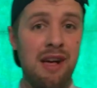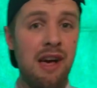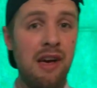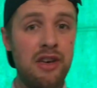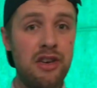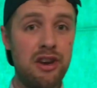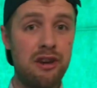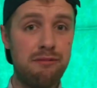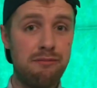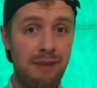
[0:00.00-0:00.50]

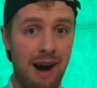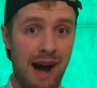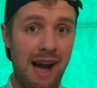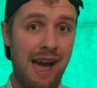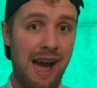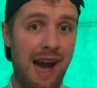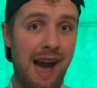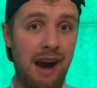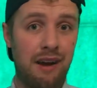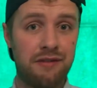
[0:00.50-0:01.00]
You
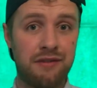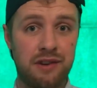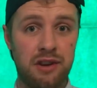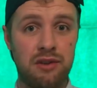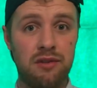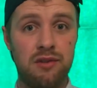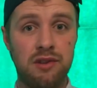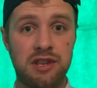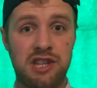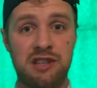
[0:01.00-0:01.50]
might have
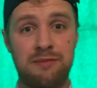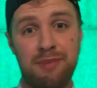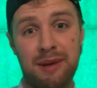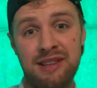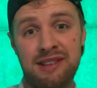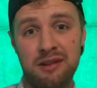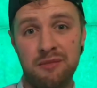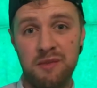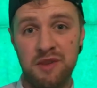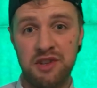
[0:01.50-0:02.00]
to
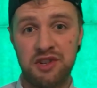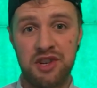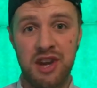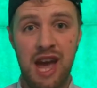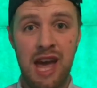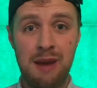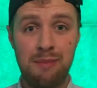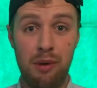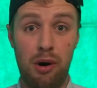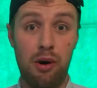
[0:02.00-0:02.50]
split up the
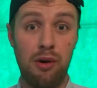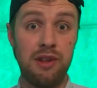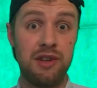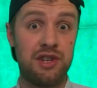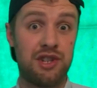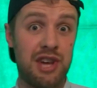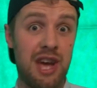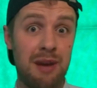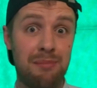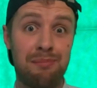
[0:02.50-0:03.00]
shape, or the
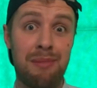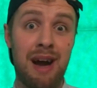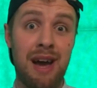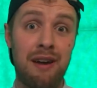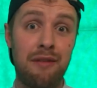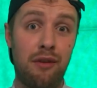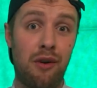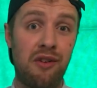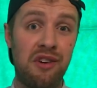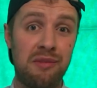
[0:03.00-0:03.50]
shape might
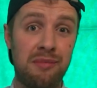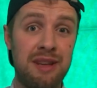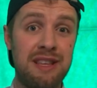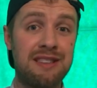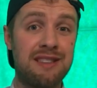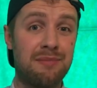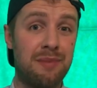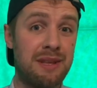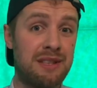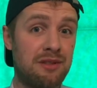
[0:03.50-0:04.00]
have already been
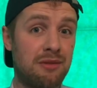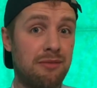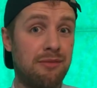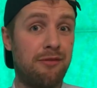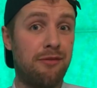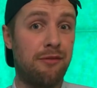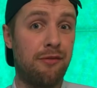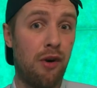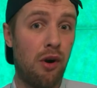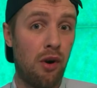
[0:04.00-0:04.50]
split up
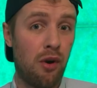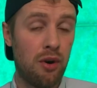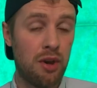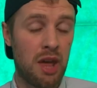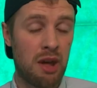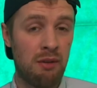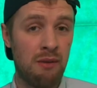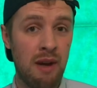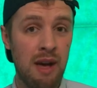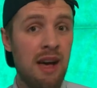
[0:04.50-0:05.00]
for
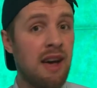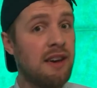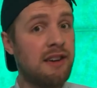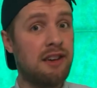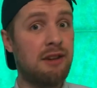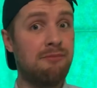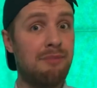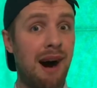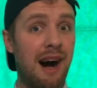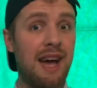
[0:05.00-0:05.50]
you.
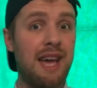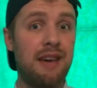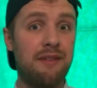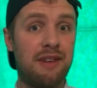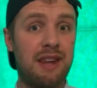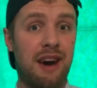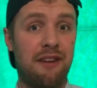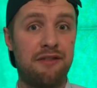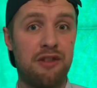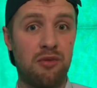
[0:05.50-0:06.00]
You might
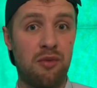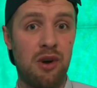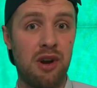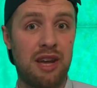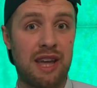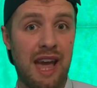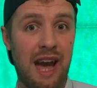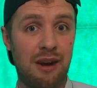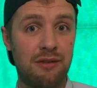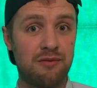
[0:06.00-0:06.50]
even have to
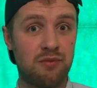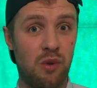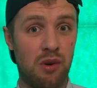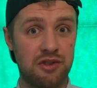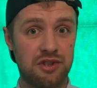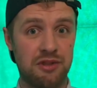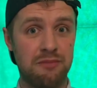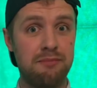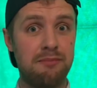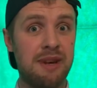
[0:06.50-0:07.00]
work out
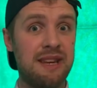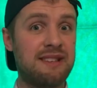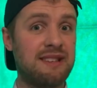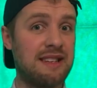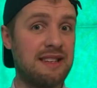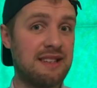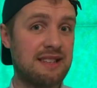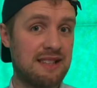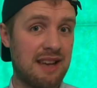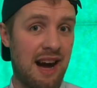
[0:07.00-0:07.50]
what some
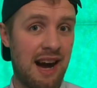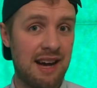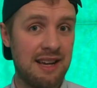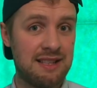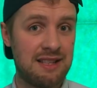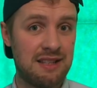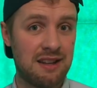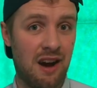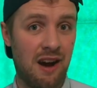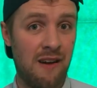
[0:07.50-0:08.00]
missing
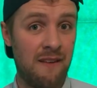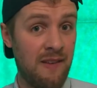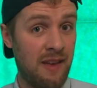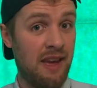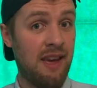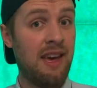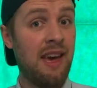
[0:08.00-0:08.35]
sides are.